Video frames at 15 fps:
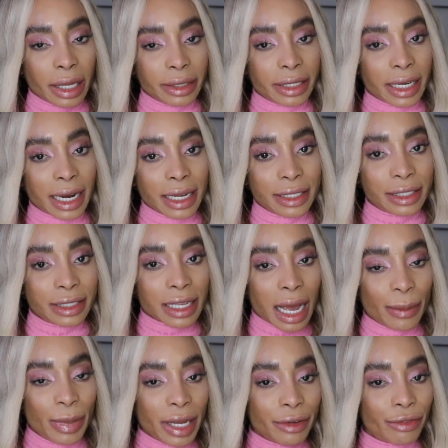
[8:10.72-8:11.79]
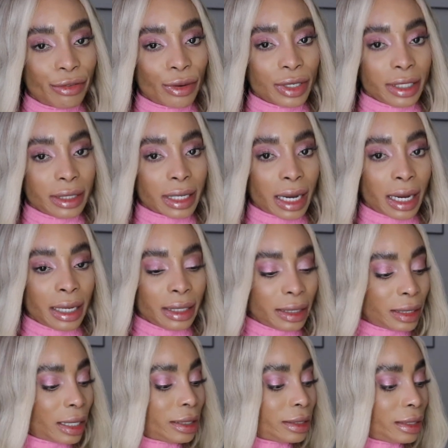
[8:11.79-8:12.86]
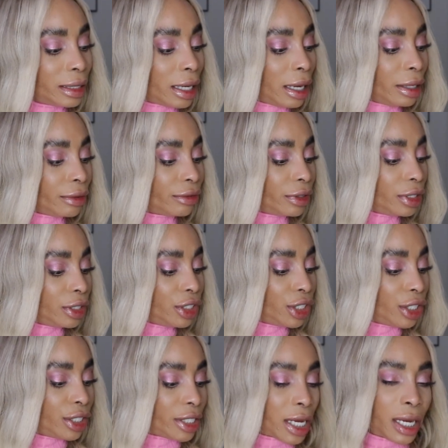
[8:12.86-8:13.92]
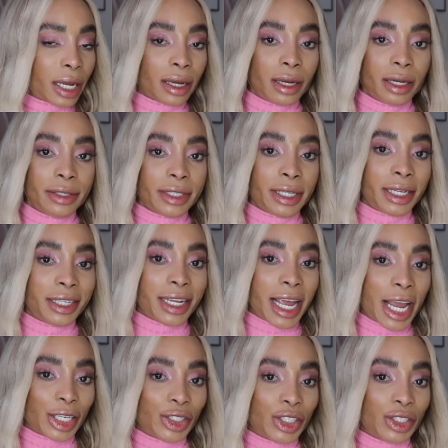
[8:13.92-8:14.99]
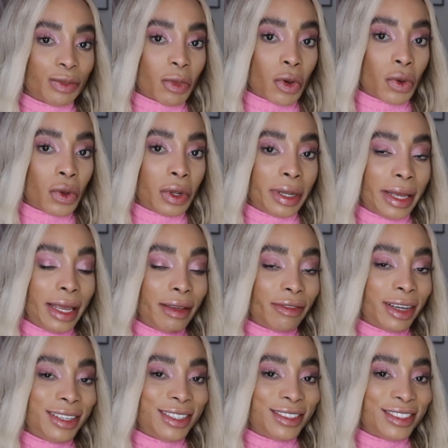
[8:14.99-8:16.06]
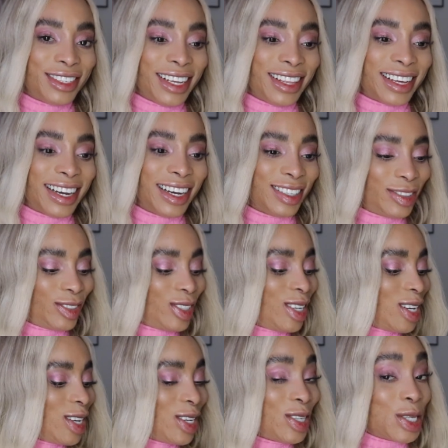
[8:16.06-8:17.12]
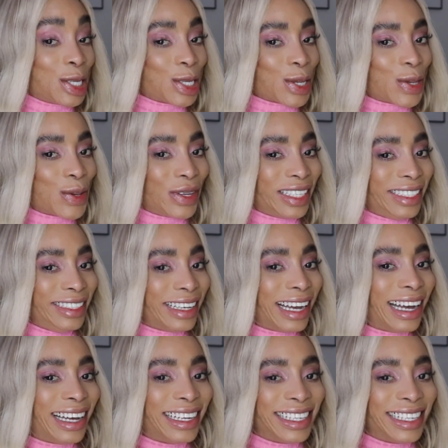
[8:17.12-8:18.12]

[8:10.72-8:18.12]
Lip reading: $49.99 for the shirt, and I got it in an extra small, if I didn't say that. So yeah.